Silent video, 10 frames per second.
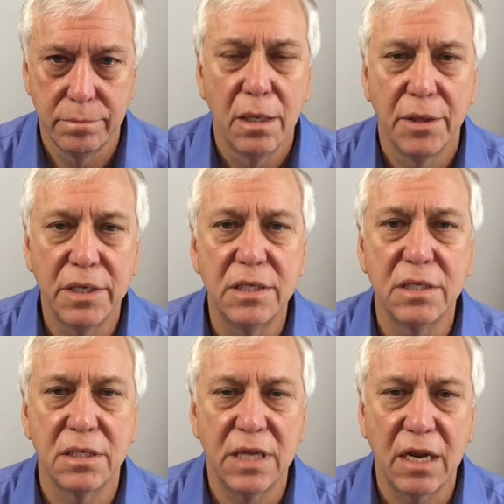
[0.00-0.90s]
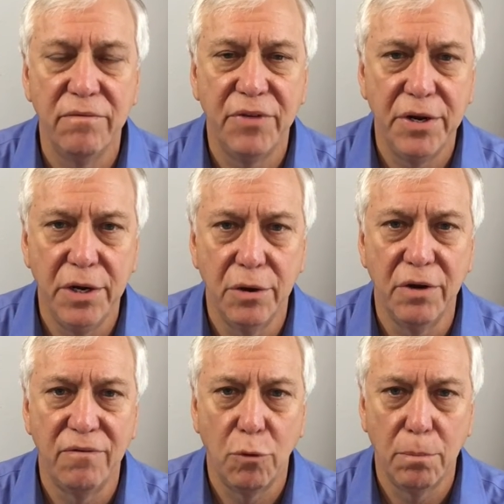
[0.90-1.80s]
This is the second video in a
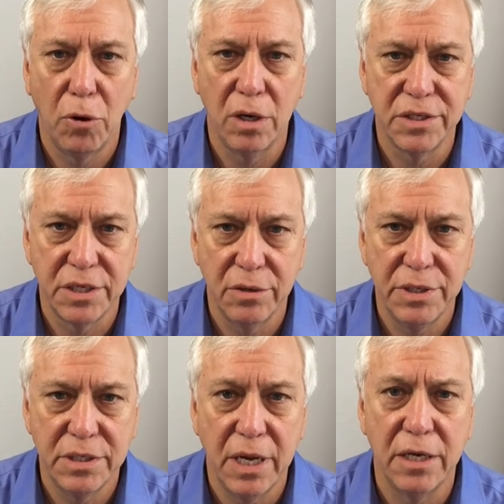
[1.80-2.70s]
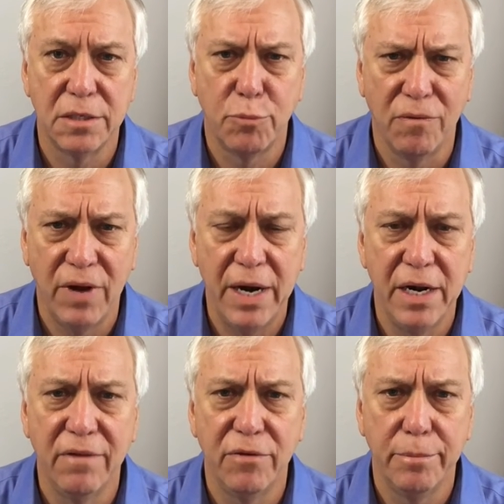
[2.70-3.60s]
four-part series that is providing
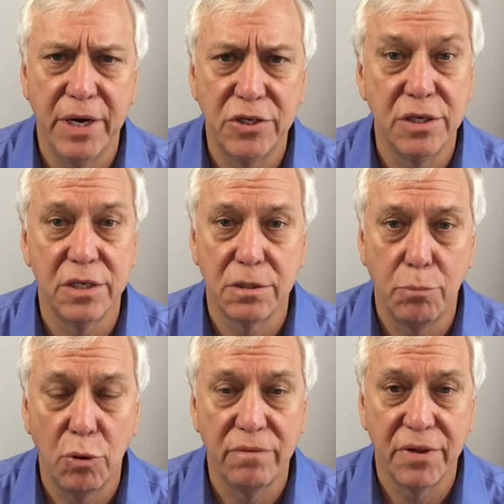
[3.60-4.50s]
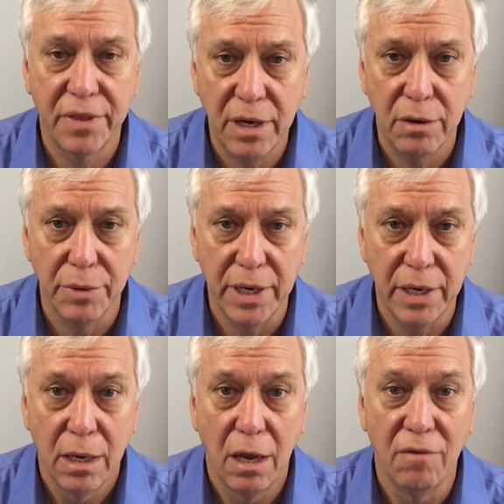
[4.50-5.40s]
information in support of a theory
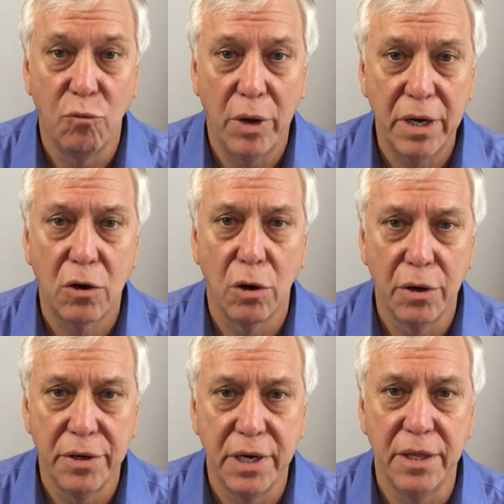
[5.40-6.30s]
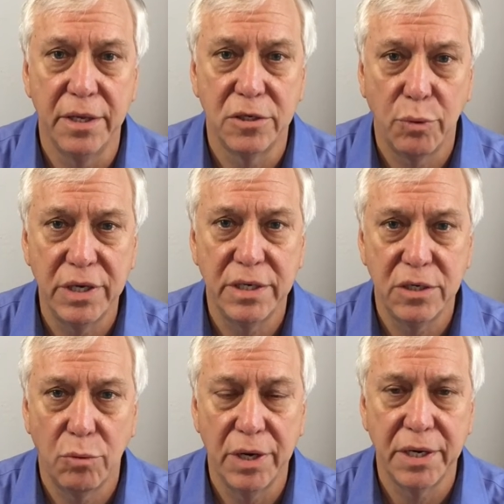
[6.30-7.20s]
of what occurred in the
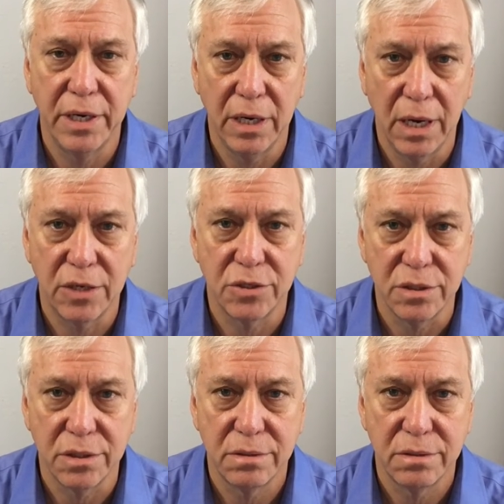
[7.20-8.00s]
2020 elections.